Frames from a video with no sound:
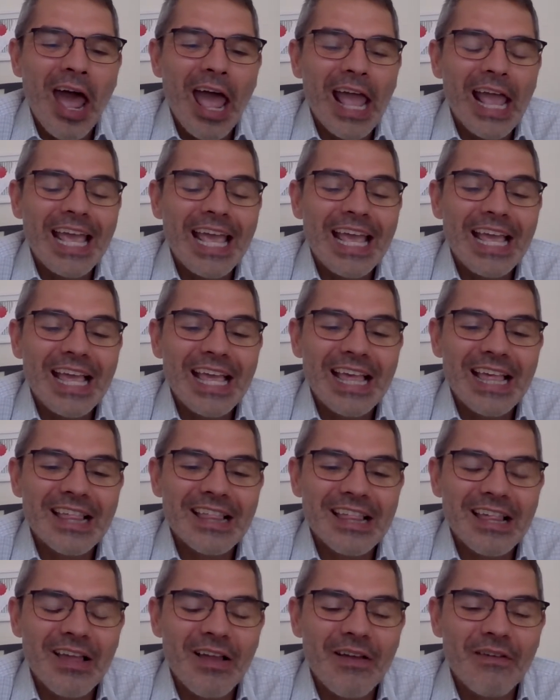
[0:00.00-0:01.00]

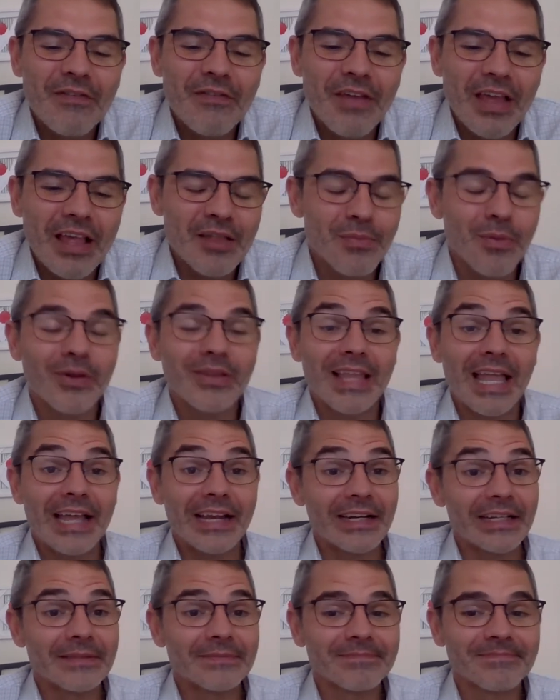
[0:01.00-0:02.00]
is Facebook
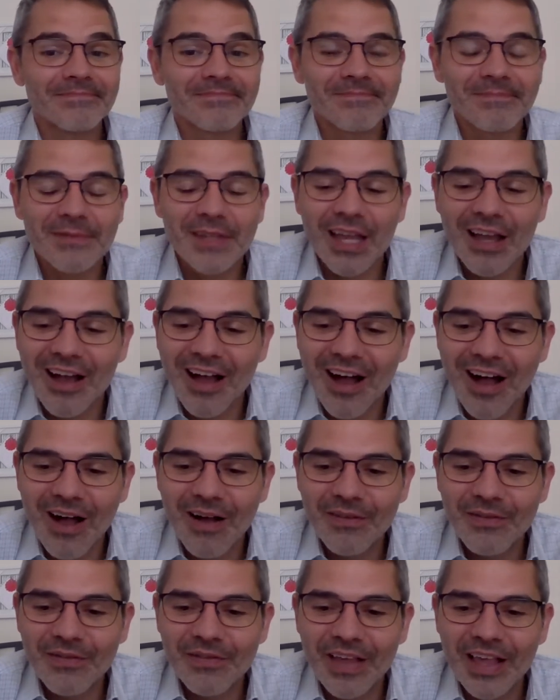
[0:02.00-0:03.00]
dating
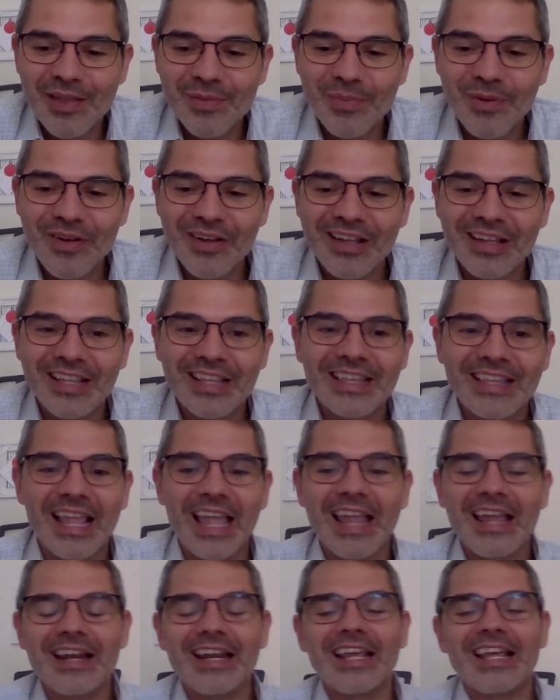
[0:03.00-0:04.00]
uh, Facebook
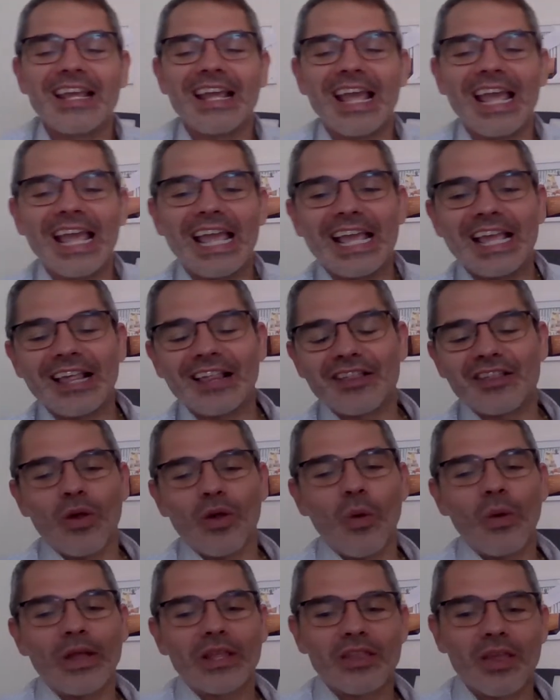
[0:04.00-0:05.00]
dating is
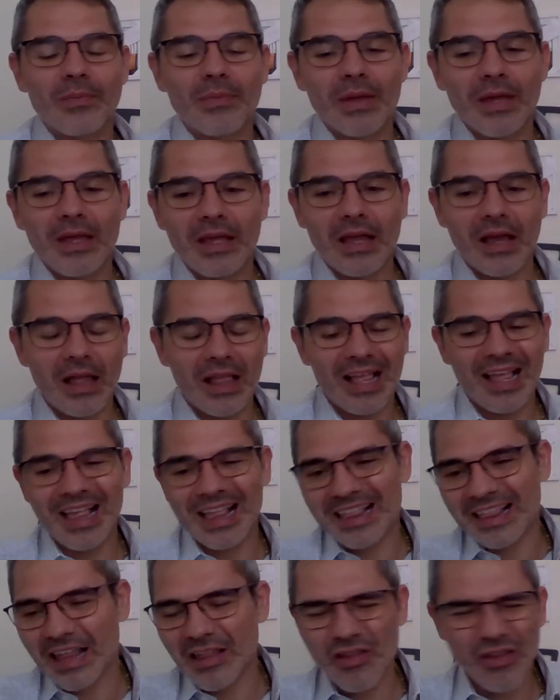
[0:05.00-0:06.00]
going to be
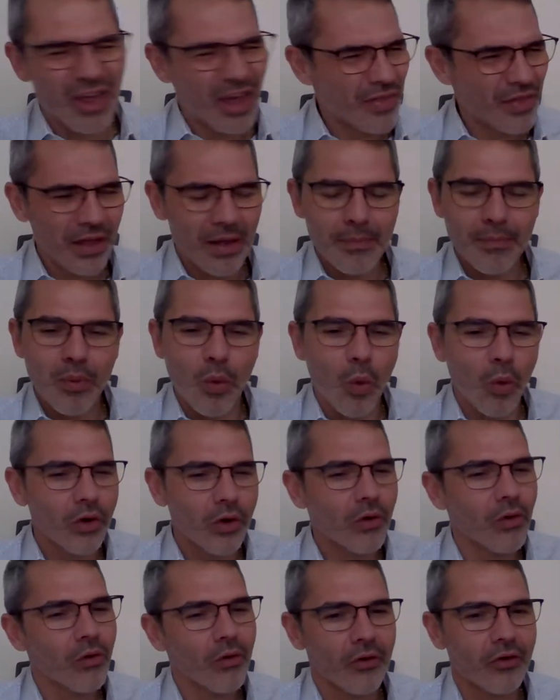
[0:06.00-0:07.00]
essentially, I think, a
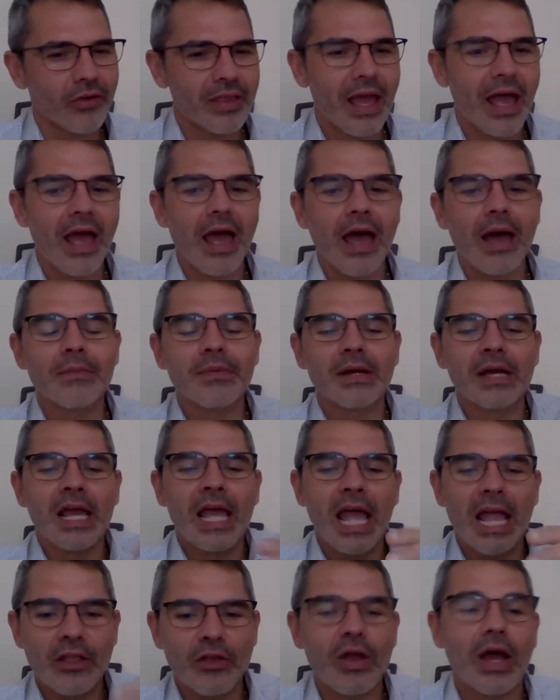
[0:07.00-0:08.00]
portal or a tab,
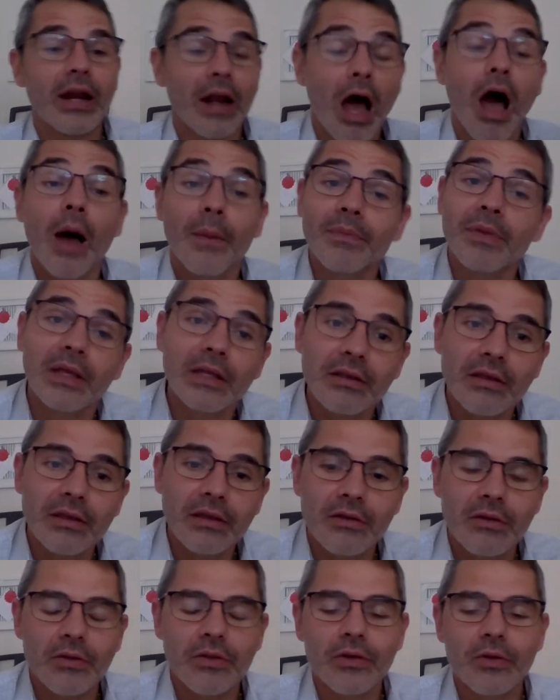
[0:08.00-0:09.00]
and you got to opt in
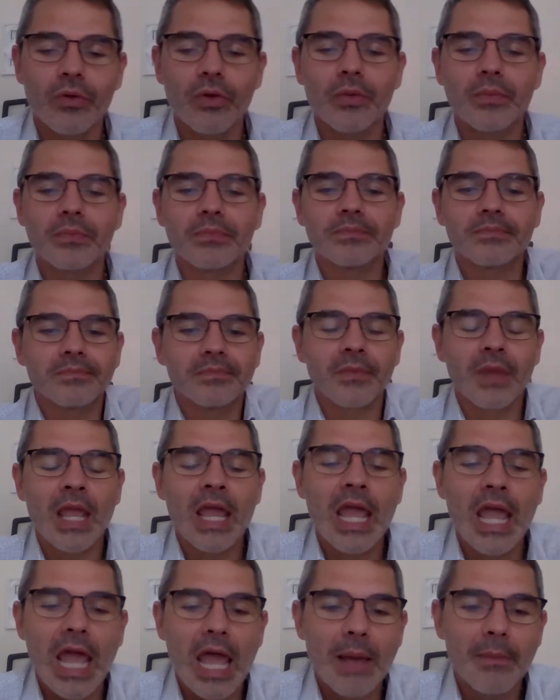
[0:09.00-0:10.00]
into the group.
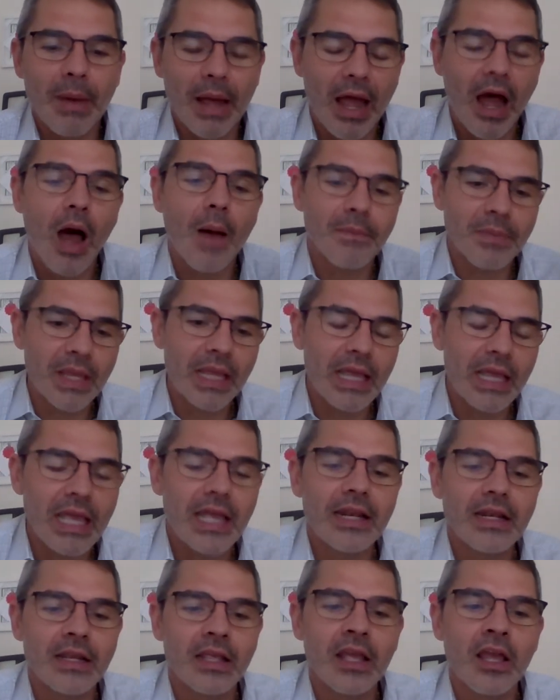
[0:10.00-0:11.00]
And by opting
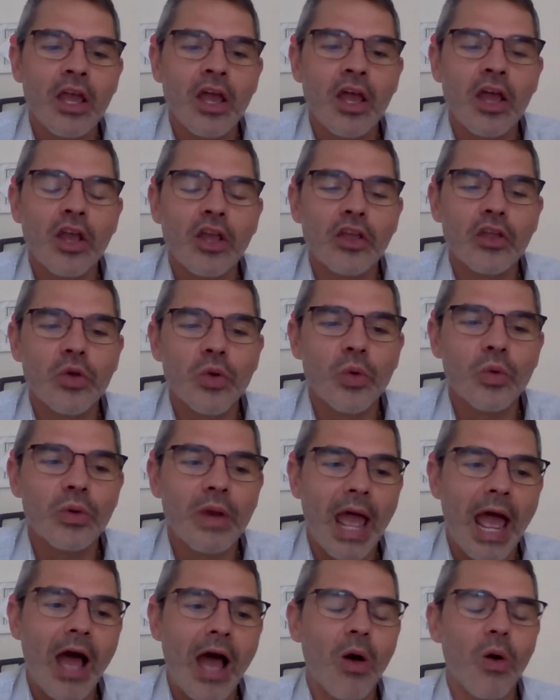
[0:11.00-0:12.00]
in, you
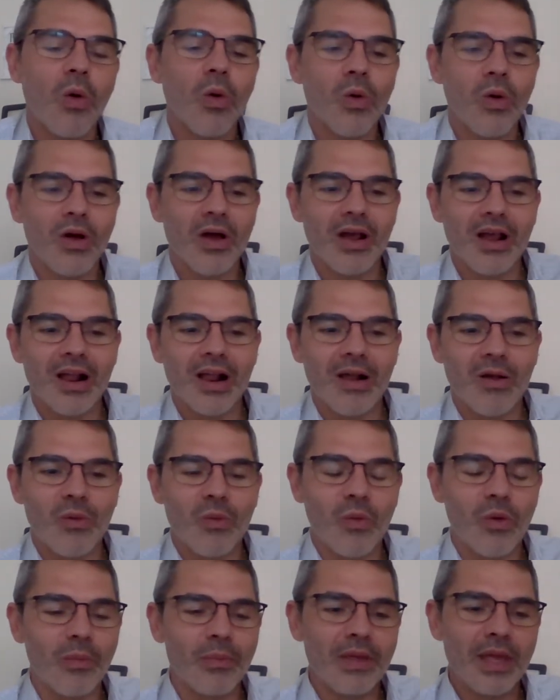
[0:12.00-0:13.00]
now
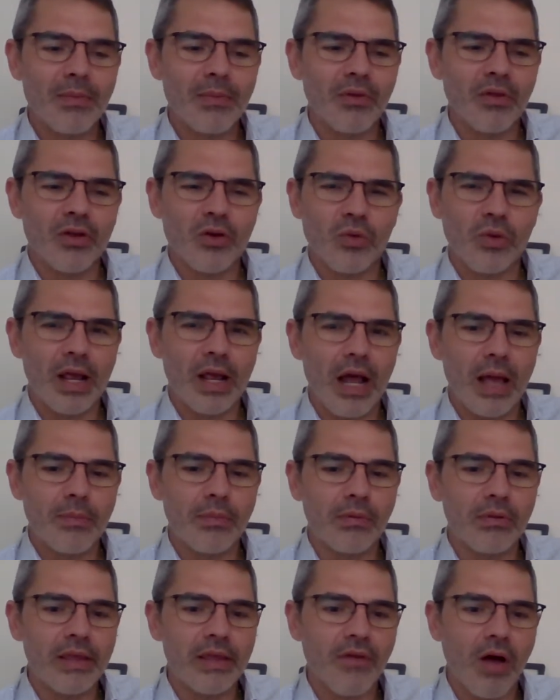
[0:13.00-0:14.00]
will be able to create, I
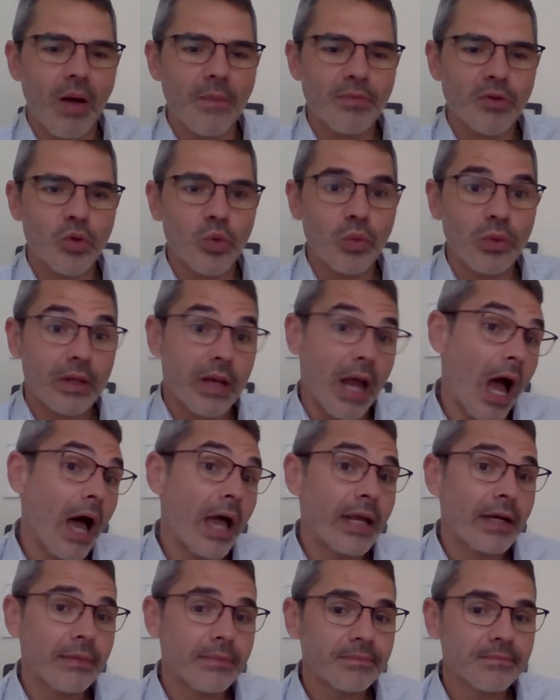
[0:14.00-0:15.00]
believe, up to
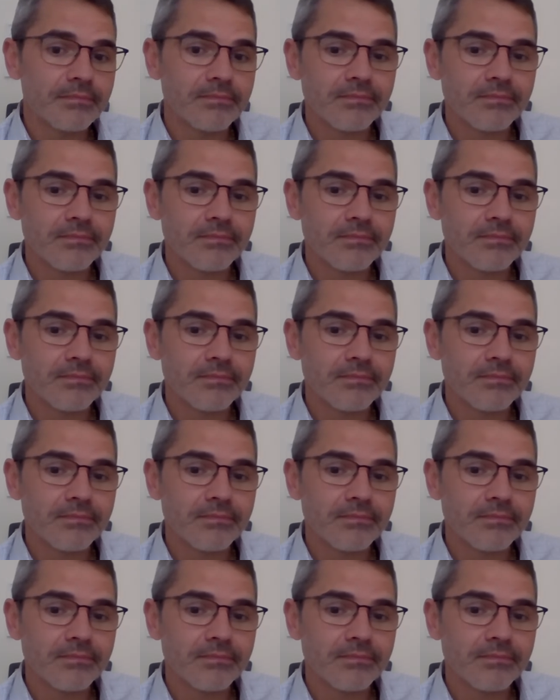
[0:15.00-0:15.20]
nine